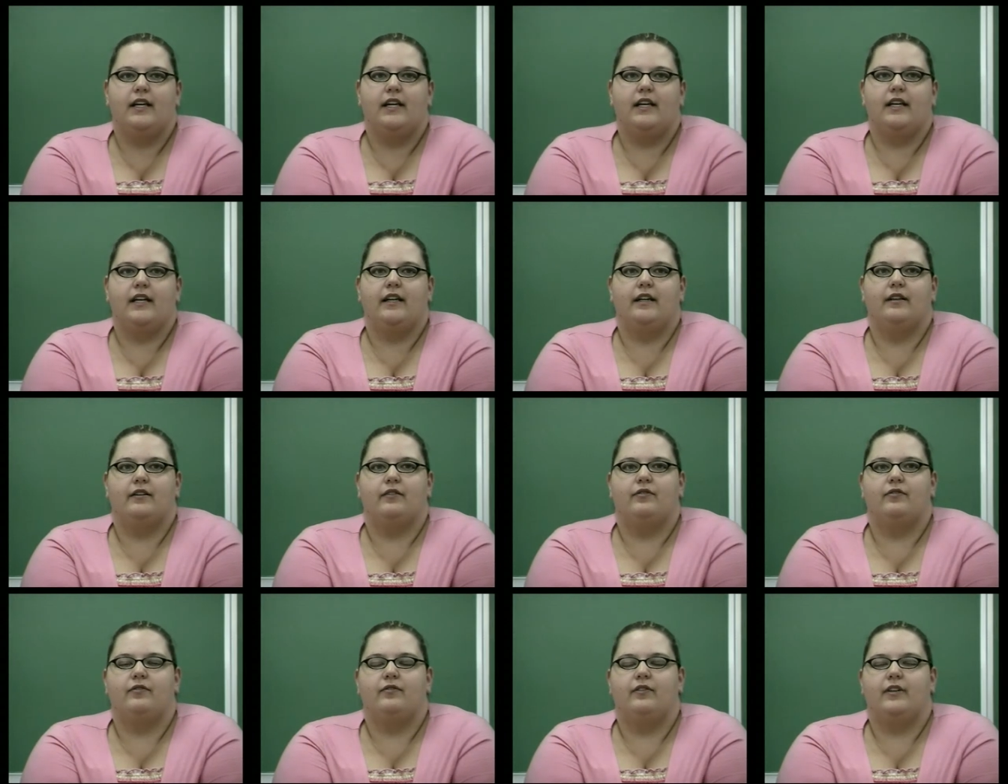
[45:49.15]
If
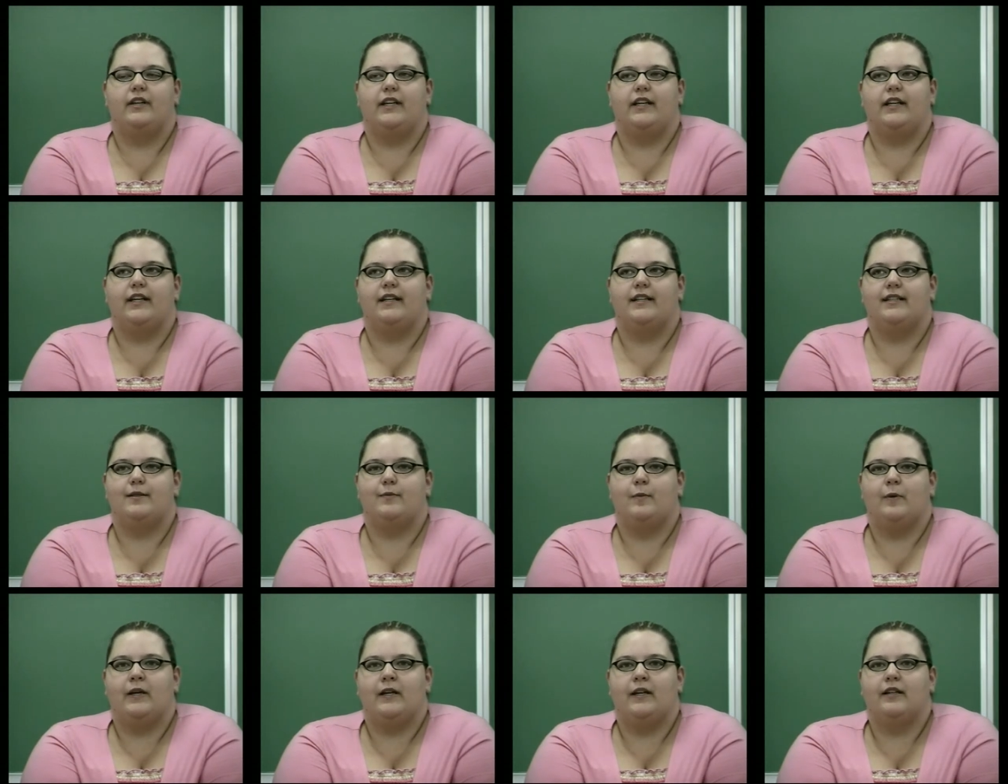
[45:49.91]
he
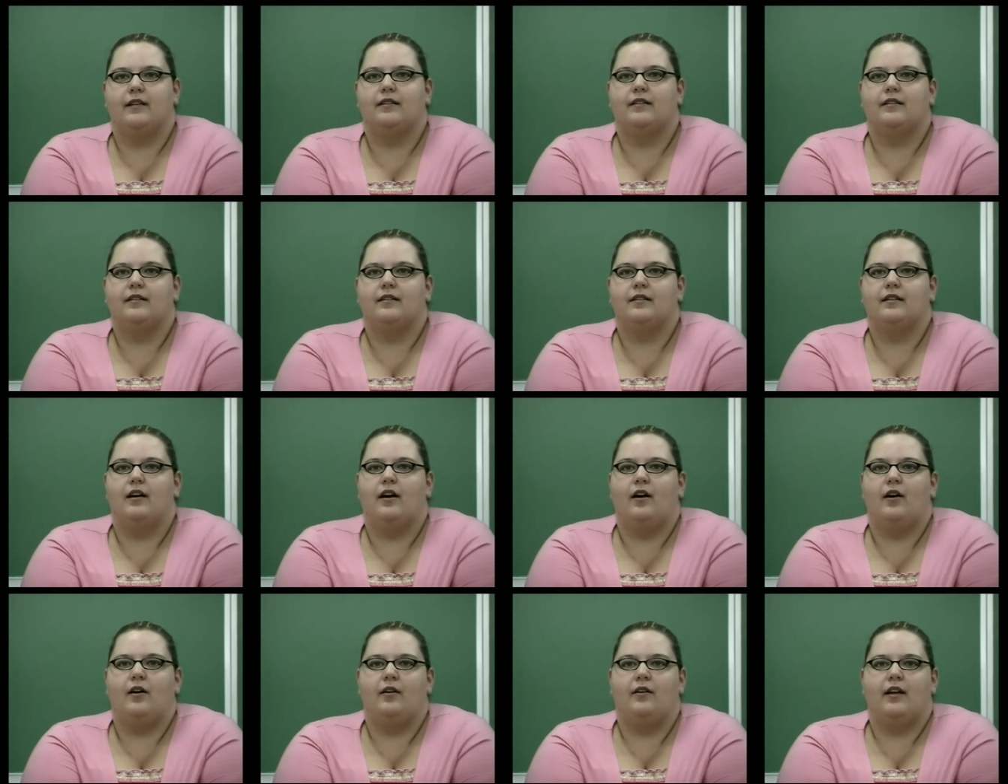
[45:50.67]
spent
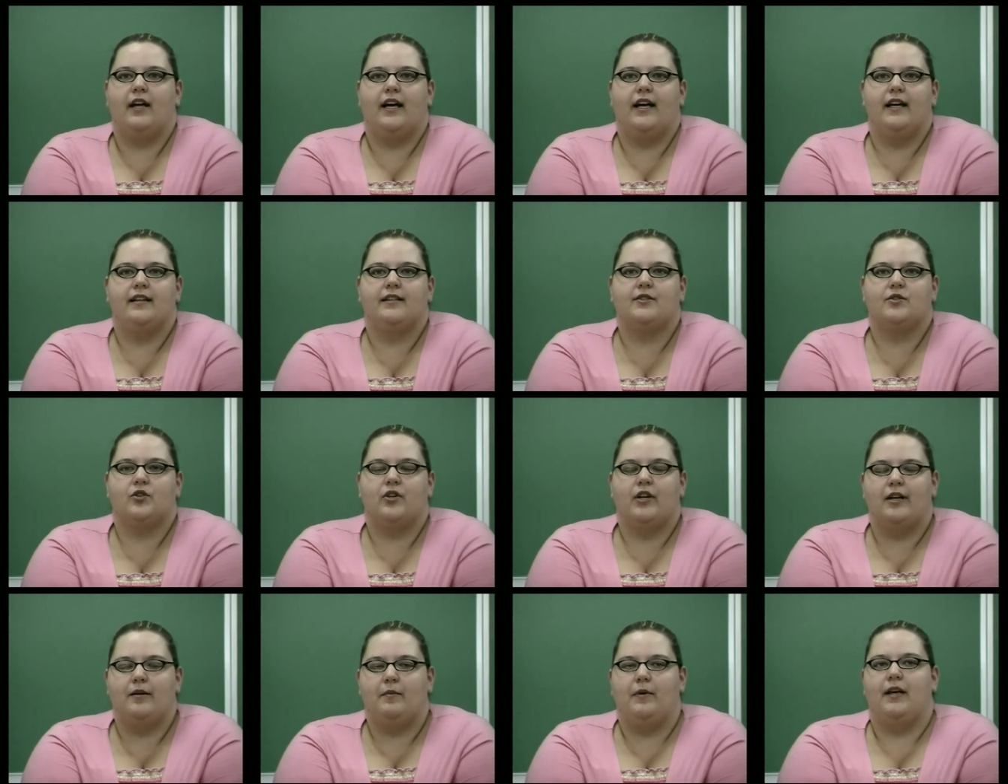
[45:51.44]
all night
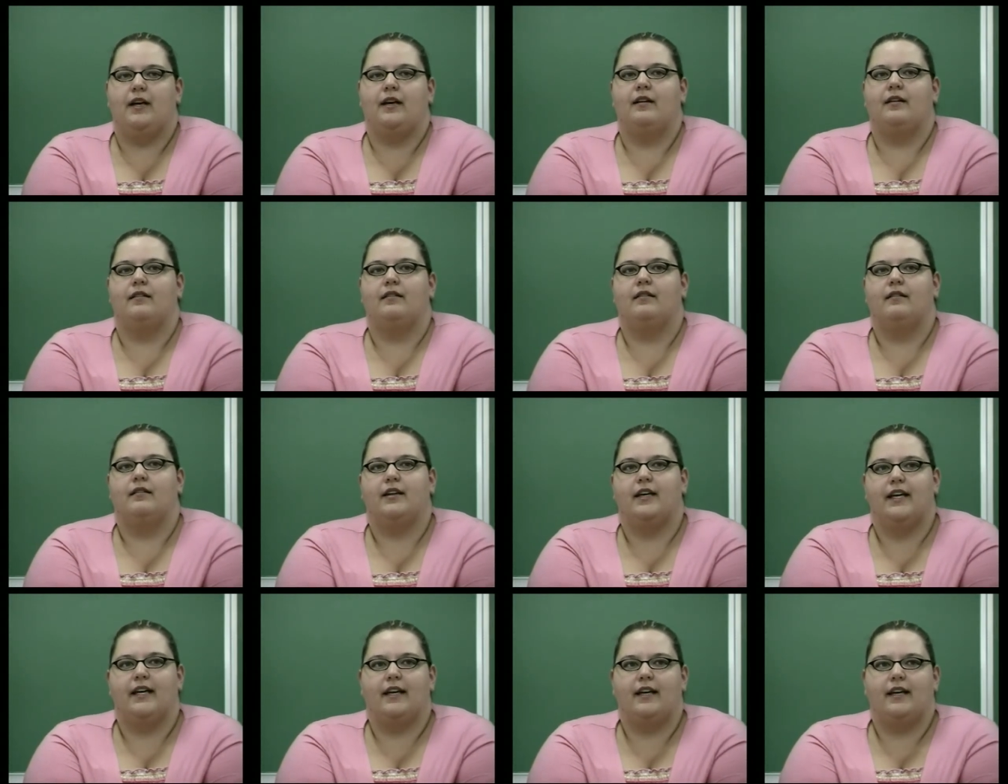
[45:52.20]
screaming,
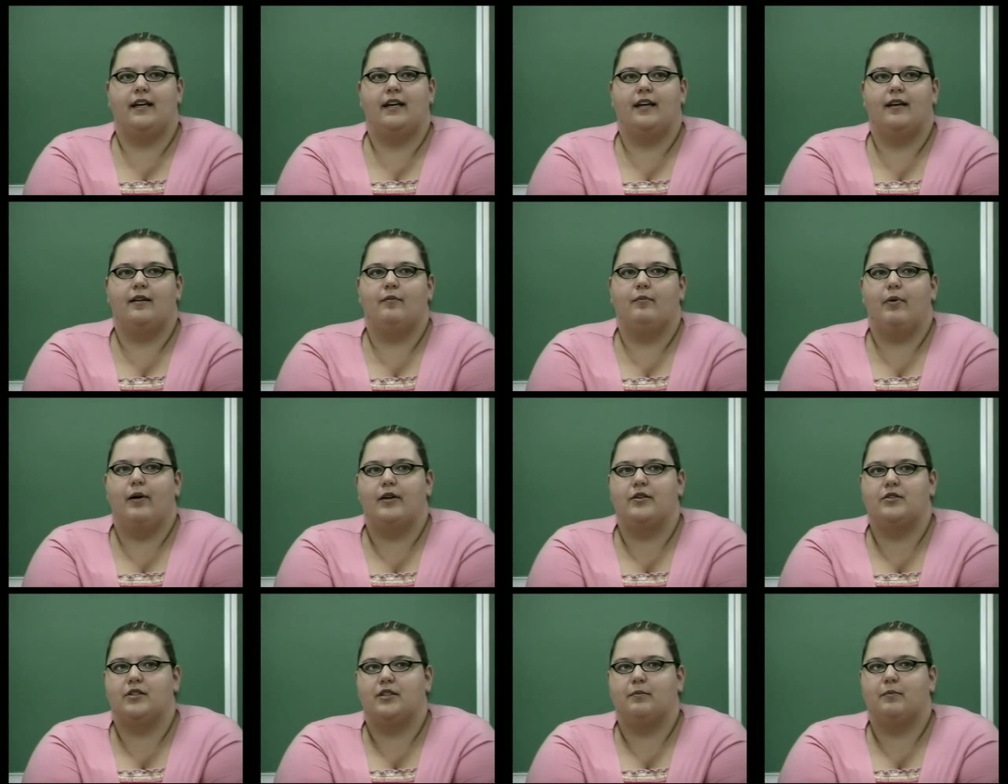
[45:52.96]
kicking,
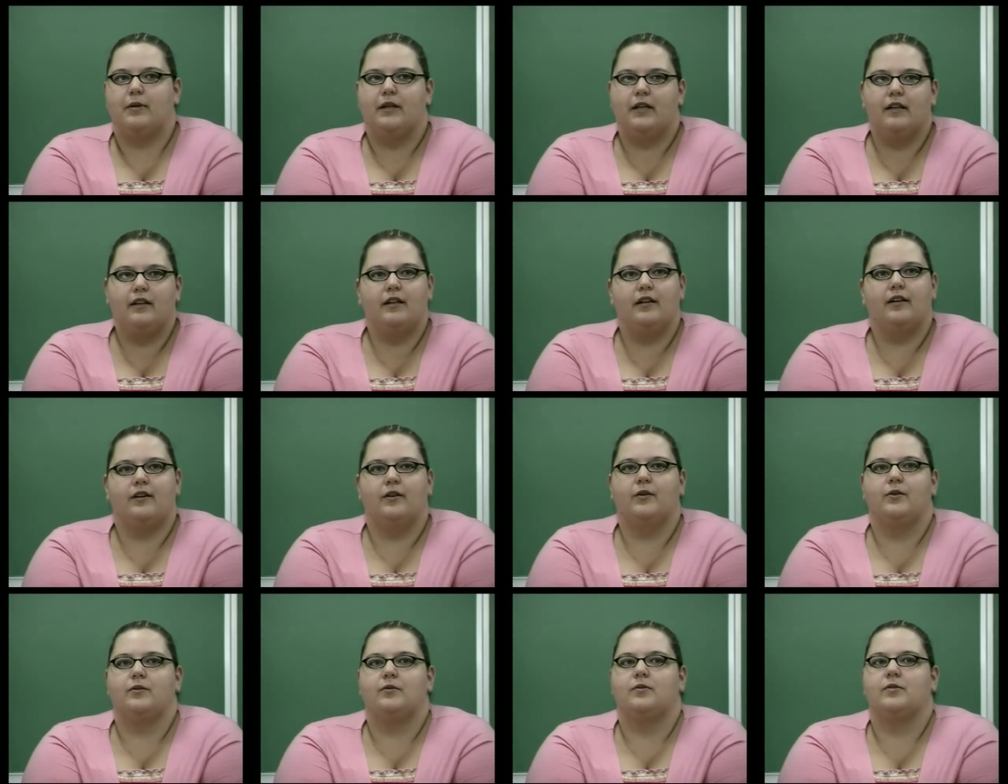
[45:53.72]
punching
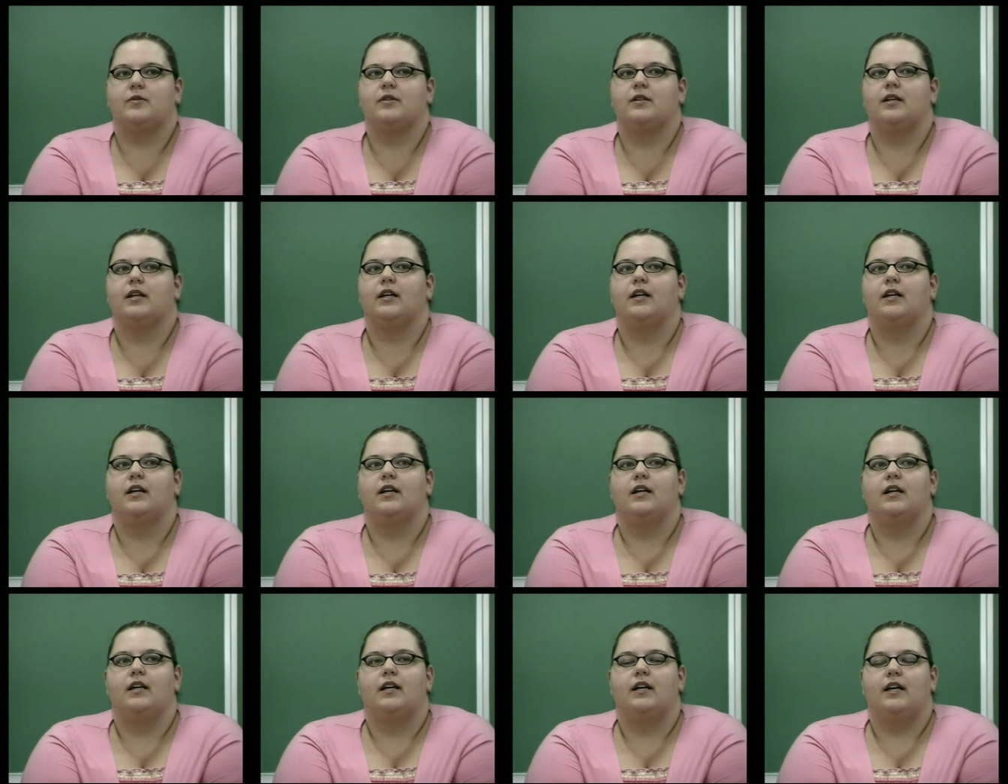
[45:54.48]
pillows,
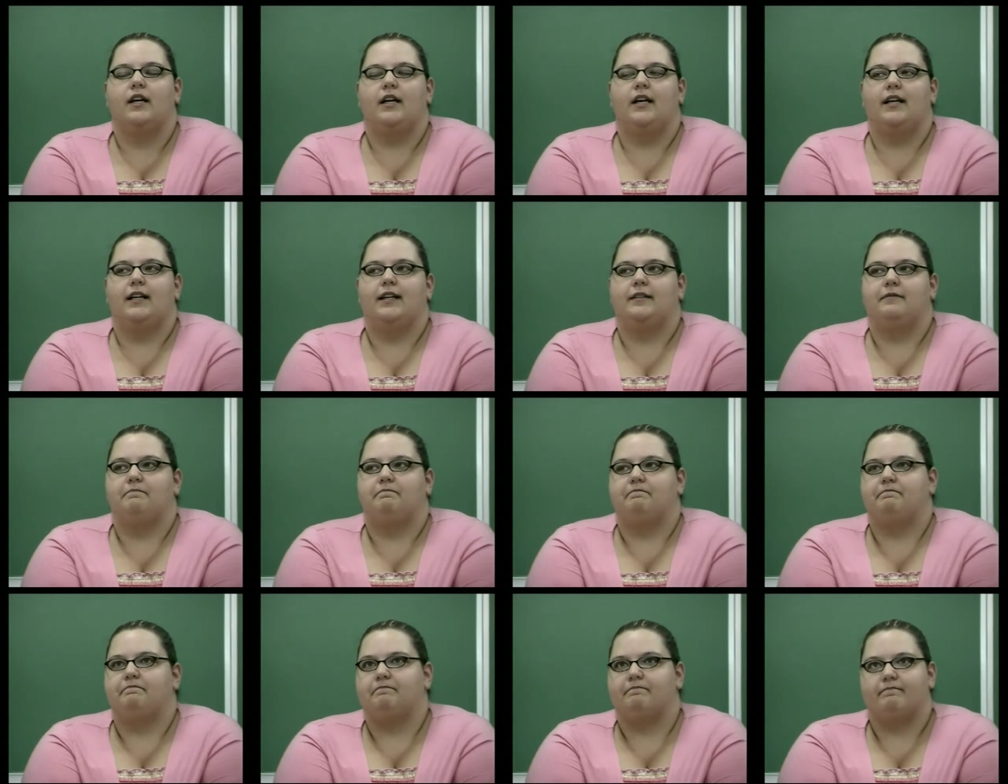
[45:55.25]
um,